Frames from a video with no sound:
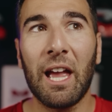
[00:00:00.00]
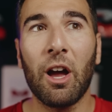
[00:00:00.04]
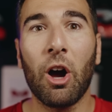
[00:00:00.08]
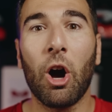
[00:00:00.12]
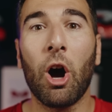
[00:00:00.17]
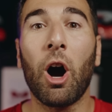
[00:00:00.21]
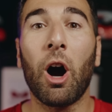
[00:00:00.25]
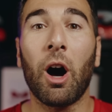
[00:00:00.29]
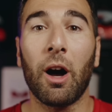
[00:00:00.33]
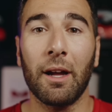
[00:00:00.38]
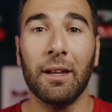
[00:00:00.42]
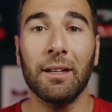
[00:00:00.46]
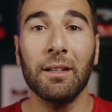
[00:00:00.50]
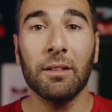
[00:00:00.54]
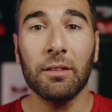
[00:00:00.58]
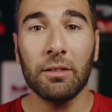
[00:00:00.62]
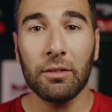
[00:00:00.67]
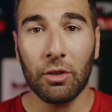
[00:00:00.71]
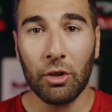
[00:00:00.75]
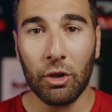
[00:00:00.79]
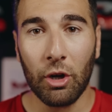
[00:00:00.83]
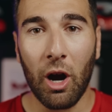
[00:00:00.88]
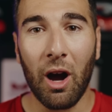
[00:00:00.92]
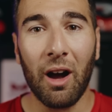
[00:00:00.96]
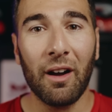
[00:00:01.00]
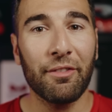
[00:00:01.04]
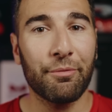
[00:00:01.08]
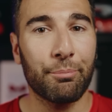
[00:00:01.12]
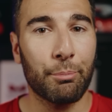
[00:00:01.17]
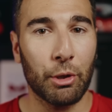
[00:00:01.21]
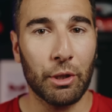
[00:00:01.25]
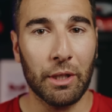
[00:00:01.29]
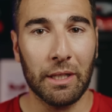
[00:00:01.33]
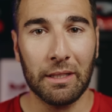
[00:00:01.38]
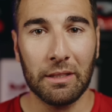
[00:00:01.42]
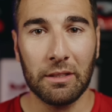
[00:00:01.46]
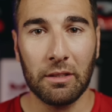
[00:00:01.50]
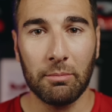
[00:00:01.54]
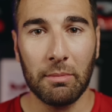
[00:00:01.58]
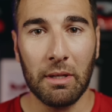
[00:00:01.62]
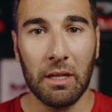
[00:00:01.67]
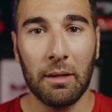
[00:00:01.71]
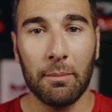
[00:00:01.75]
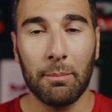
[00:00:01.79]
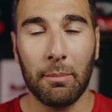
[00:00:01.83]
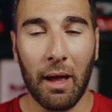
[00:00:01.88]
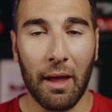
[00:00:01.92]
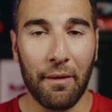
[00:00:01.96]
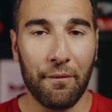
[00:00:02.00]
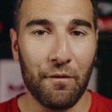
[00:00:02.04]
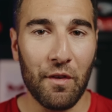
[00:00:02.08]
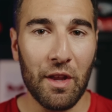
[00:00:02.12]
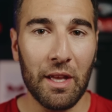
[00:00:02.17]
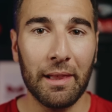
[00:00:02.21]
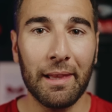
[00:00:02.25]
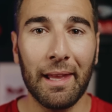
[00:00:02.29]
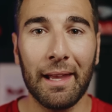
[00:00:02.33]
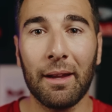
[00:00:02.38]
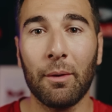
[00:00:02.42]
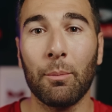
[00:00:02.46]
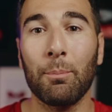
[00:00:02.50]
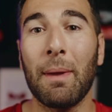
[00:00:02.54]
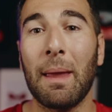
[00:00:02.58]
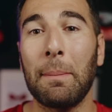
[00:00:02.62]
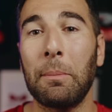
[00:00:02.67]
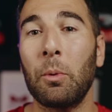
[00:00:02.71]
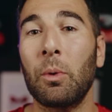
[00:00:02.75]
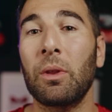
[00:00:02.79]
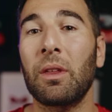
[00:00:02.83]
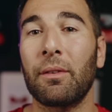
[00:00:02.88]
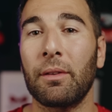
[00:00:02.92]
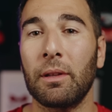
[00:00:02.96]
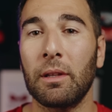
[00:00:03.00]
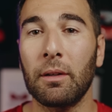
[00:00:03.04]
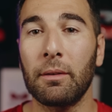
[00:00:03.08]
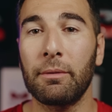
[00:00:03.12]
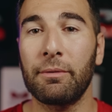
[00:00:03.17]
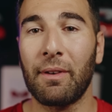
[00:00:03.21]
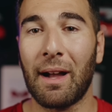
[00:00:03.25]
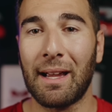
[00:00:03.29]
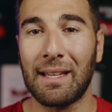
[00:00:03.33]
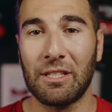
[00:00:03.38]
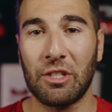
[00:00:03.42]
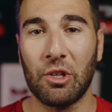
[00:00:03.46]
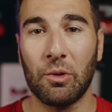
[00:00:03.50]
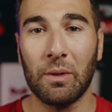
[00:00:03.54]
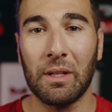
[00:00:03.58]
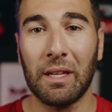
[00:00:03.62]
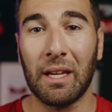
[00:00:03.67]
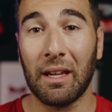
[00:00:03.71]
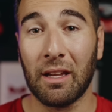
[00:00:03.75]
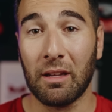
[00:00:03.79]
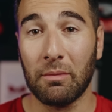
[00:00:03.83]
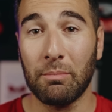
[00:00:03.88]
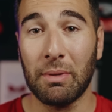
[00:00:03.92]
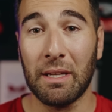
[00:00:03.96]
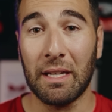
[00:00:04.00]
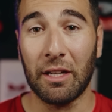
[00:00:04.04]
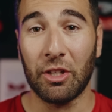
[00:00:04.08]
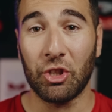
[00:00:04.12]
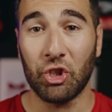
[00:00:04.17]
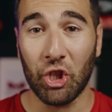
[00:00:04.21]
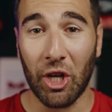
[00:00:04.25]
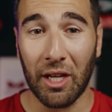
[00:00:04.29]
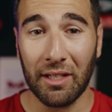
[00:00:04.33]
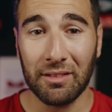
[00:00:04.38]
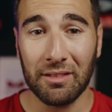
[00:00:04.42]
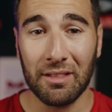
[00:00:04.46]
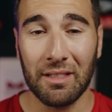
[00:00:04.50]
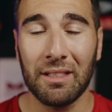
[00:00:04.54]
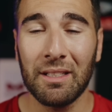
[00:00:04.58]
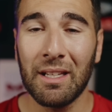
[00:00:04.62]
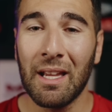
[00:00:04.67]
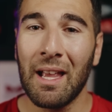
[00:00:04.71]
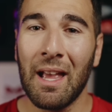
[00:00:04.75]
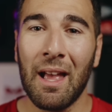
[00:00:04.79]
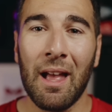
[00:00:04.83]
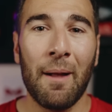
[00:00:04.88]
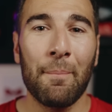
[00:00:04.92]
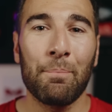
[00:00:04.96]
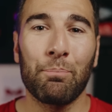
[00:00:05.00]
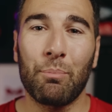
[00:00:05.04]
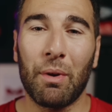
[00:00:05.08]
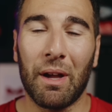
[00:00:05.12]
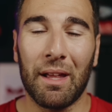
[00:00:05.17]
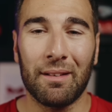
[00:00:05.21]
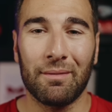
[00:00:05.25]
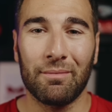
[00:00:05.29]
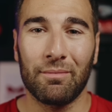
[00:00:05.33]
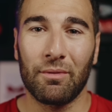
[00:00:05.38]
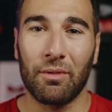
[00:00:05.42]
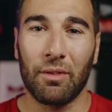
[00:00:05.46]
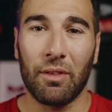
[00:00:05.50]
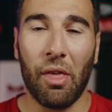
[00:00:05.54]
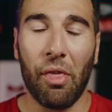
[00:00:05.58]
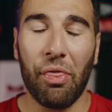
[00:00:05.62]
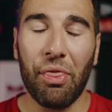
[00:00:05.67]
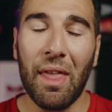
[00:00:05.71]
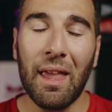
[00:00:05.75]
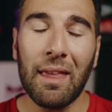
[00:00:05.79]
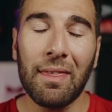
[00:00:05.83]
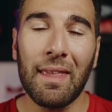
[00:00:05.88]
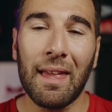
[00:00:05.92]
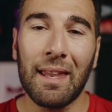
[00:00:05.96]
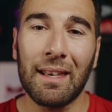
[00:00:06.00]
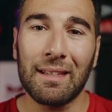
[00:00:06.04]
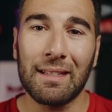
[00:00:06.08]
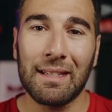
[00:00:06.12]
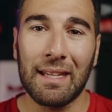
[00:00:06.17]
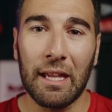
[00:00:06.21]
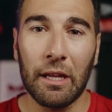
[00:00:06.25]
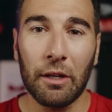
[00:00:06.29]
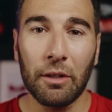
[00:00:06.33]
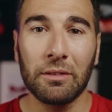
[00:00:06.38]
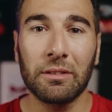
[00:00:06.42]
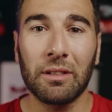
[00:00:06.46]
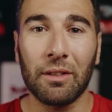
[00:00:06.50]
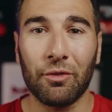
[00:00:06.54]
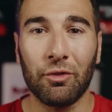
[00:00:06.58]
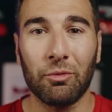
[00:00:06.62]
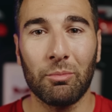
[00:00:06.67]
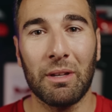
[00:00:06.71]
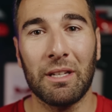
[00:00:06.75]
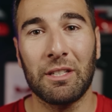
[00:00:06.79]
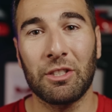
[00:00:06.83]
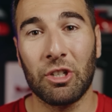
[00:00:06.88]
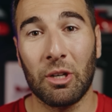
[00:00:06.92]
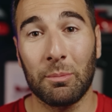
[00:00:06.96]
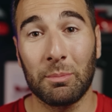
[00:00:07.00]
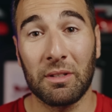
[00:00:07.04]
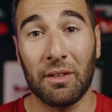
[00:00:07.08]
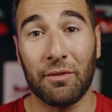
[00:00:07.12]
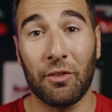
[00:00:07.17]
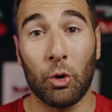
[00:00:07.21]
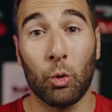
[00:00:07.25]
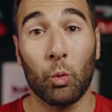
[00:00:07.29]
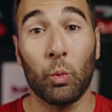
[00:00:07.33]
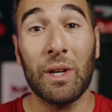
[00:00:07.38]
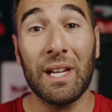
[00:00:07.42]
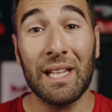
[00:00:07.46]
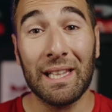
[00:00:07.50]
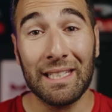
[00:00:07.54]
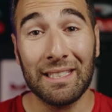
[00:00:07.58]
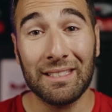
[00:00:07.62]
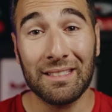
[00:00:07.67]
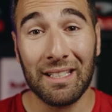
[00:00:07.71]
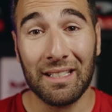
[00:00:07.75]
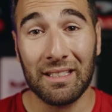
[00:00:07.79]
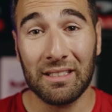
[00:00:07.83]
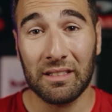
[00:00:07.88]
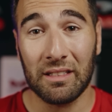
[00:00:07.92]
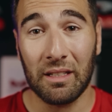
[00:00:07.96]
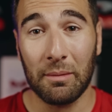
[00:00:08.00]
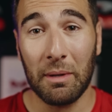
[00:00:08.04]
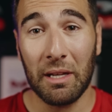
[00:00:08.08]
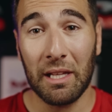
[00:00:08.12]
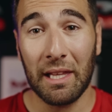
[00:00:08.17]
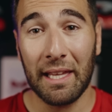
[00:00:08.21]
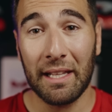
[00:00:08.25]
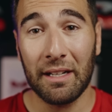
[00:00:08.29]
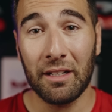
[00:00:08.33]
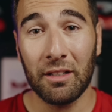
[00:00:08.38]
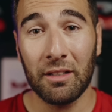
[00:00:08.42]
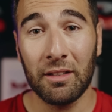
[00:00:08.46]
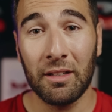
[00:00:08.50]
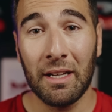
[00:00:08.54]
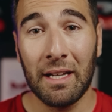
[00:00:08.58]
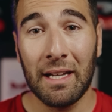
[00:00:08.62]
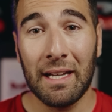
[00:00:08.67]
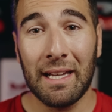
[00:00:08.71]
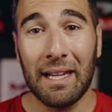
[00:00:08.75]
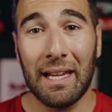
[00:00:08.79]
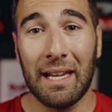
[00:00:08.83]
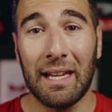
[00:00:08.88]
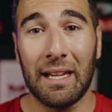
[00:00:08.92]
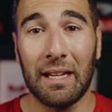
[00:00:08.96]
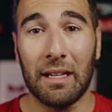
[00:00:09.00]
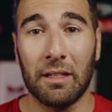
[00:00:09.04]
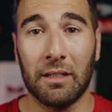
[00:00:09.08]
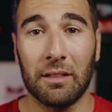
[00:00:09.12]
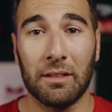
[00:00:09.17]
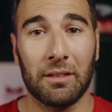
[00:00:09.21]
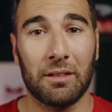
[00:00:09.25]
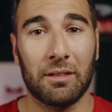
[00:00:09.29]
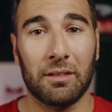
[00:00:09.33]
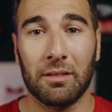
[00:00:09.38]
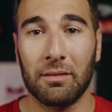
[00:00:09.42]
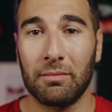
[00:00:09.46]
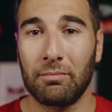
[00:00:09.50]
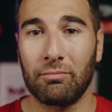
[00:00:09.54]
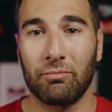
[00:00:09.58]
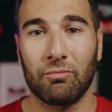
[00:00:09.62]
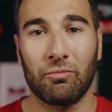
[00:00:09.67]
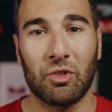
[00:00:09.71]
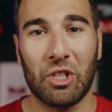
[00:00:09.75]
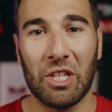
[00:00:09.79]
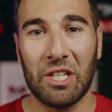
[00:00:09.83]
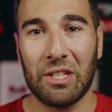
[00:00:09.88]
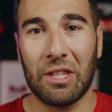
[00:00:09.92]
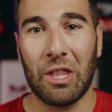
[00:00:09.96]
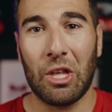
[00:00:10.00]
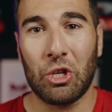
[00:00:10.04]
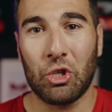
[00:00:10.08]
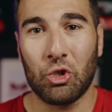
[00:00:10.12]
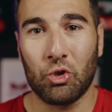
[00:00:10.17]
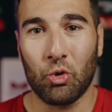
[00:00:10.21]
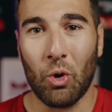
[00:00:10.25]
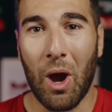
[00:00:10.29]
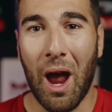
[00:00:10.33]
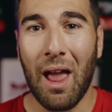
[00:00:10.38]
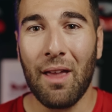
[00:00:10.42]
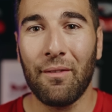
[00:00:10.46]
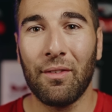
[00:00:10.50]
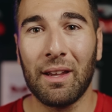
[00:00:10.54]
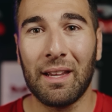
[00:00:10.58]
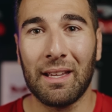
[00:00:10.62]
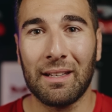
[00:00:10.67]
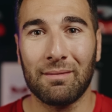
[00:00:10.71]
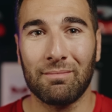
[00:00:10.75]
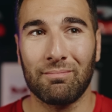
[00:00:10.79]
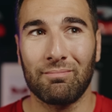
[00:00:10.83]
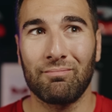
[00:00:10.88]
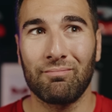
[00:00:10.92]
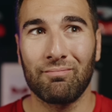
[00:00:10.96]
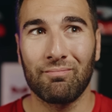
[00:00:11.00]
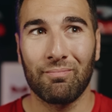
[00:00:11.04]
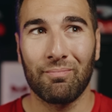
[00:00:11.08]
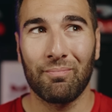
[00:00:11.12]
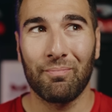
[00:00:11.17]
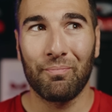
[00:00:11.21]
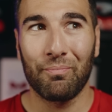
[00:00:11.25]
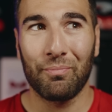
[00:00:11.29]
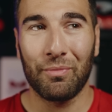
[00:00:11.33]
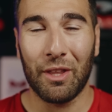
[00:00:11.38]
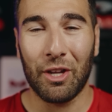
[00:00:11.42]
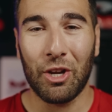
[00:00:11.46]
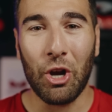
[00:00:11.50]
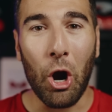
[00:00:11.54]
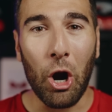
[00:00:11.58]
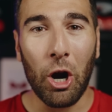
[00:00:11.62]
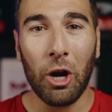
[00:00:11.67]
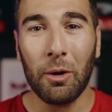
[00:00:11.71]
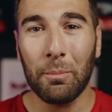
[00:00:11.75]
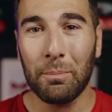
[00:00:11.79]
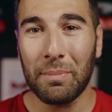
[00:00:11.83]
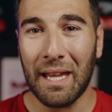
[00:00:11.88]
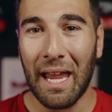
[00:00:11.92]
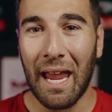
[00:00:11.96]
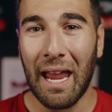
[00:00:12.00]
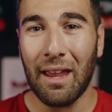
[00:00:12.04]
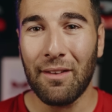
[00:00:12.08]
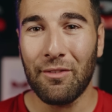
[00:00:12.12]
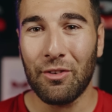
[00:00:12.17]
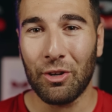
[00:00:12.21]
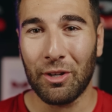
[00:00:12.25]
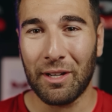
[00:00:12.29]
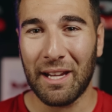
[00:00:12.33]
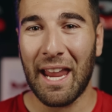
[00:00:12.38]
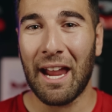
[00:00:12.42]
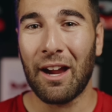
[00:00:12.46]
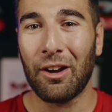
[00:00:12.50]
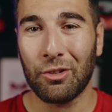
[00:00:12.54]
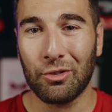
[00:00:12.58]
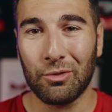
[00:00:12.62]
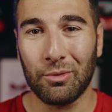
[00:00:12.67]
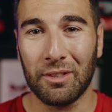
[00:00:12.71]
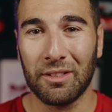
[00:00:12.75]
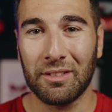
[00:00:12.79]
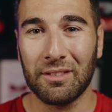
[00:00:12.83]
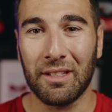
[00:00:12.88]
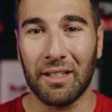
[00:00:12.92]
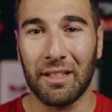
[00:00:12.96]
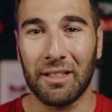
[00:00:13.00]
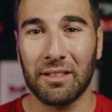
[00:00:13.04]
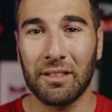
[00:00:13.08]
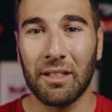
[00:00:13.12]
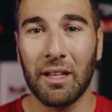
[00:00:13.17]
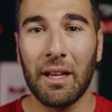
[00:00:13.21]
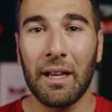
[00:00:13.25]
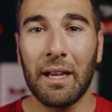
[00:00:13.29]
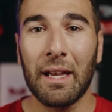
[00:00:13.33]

odd or off-putting to me. I feel like maybe with a little fine-tuning it can be adjusted, but the thing that kills it for me in terms of a realistic simulator is just the driving and the car behavior and characteristics.